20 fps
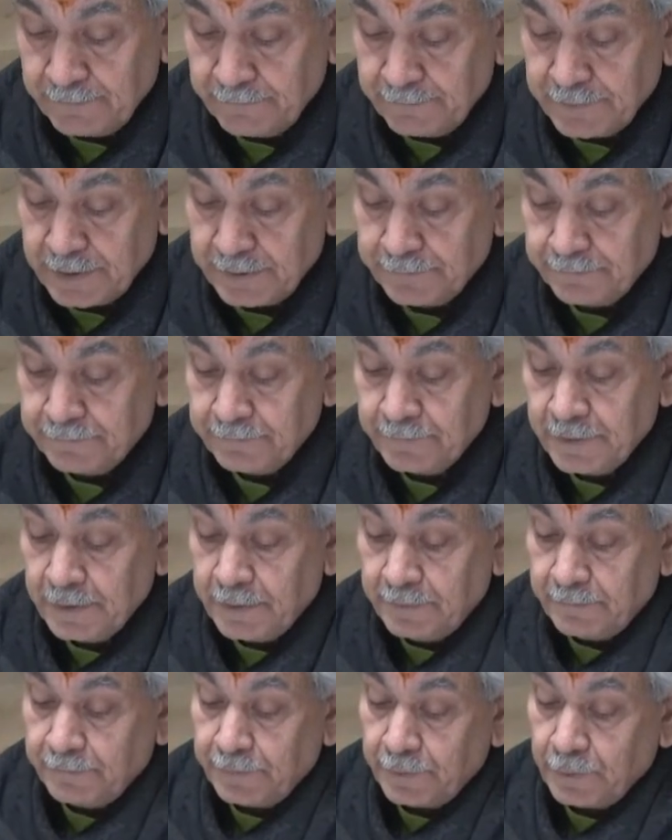With a
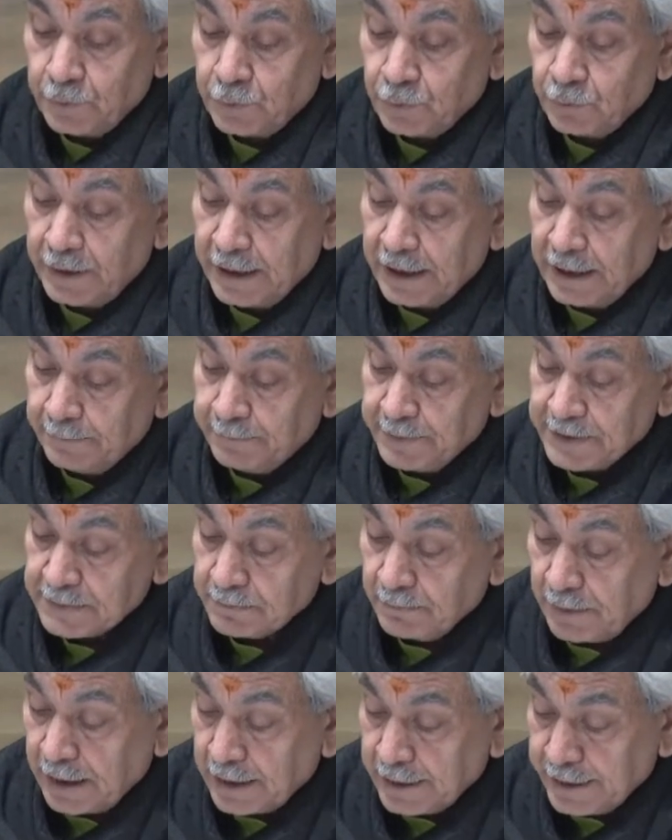view to help
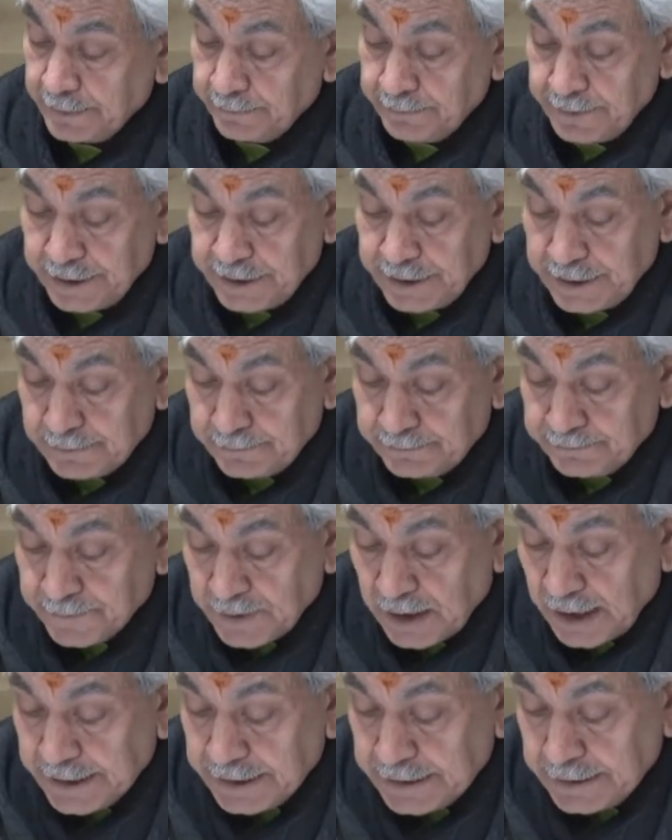small and medium
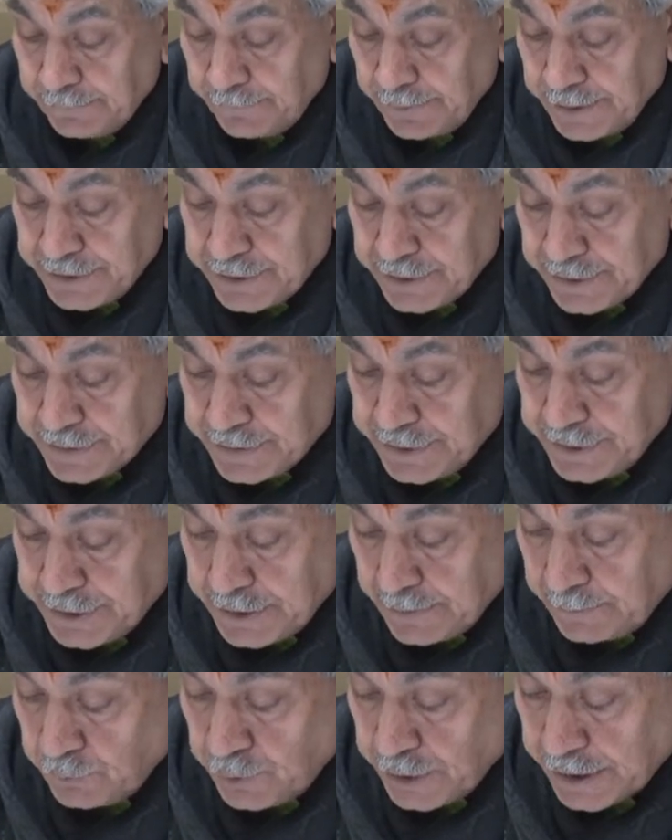IT ventures in
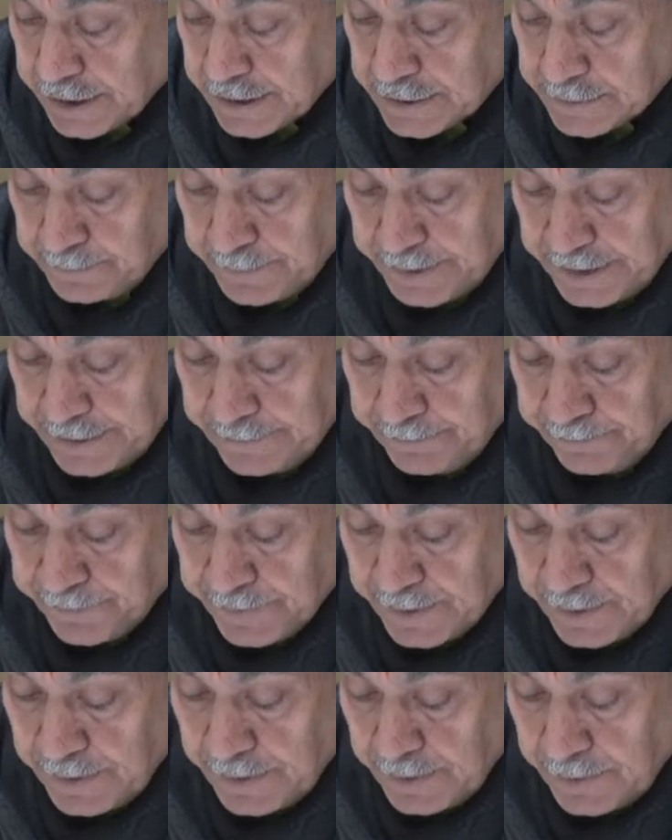Jammu and Kashmir,
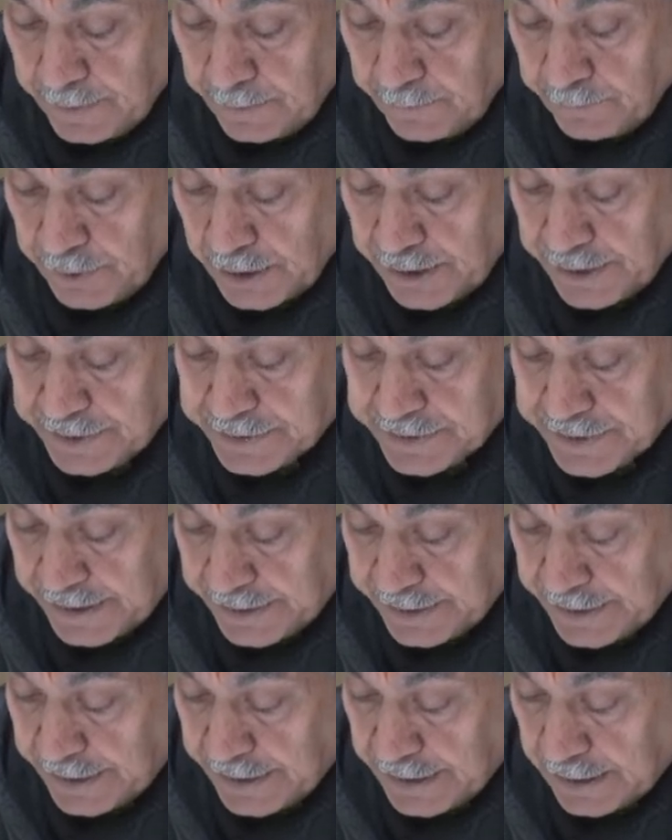we are
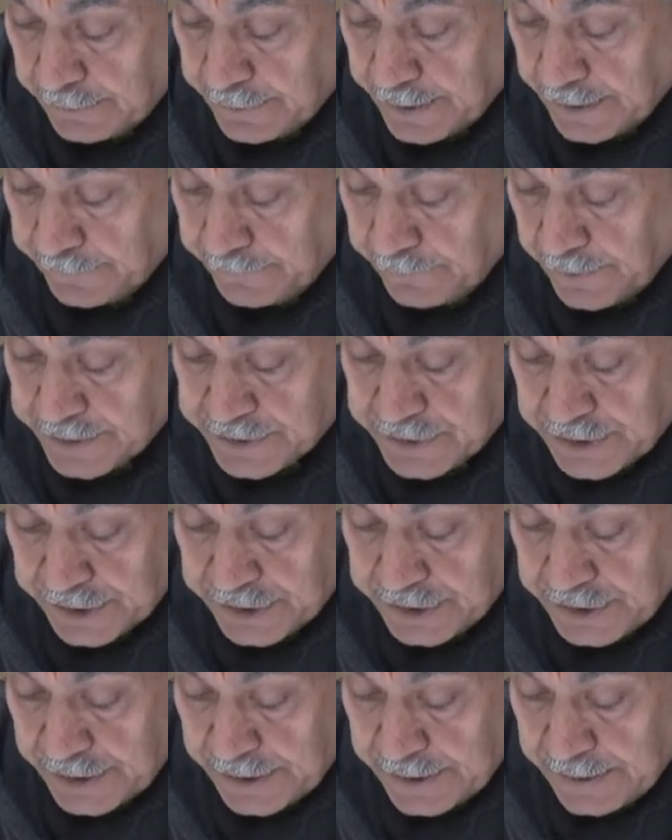strengthening our
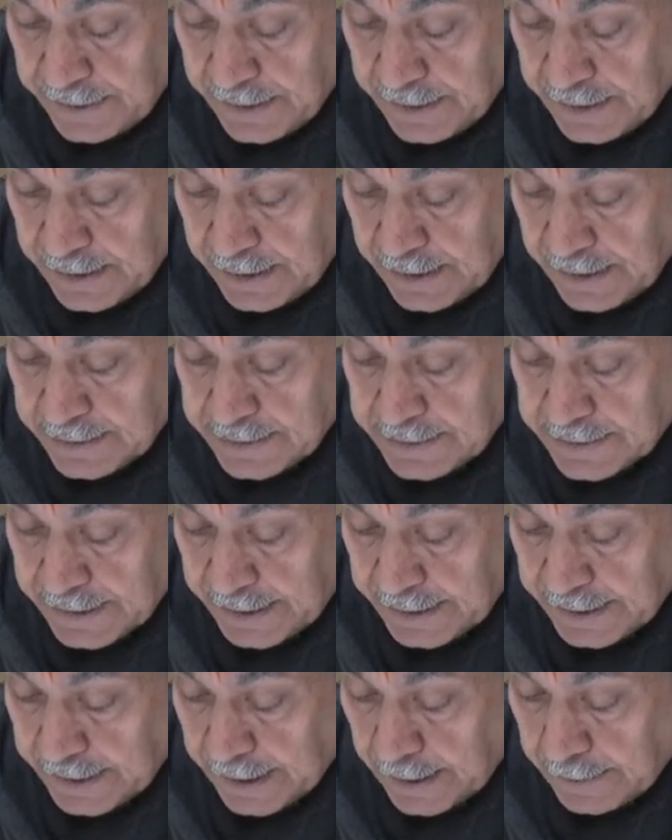infrastructure and
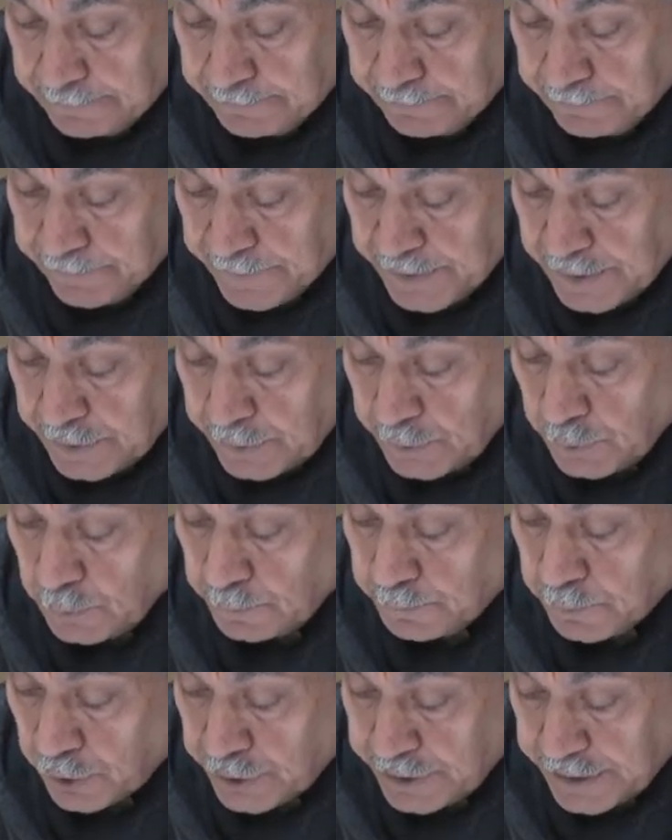setting up new
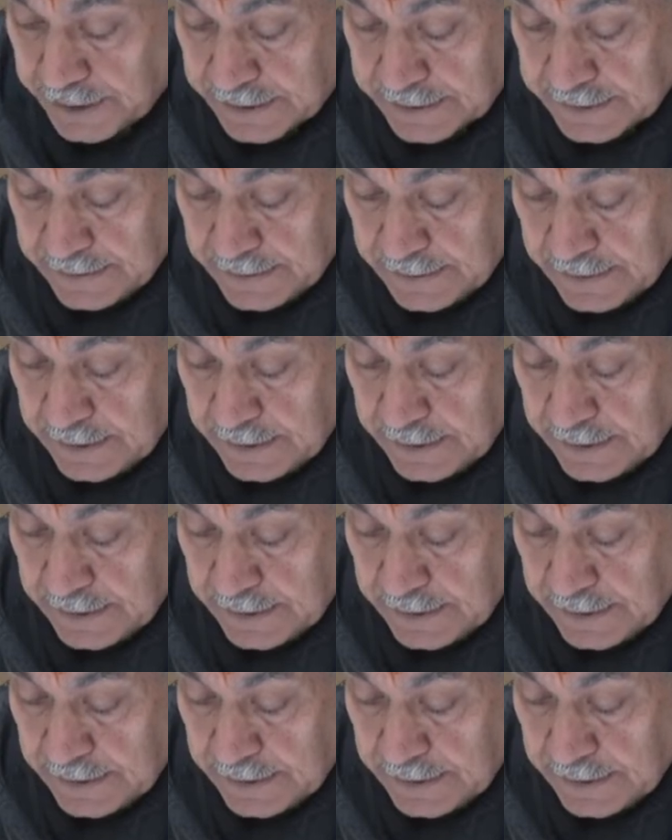projects.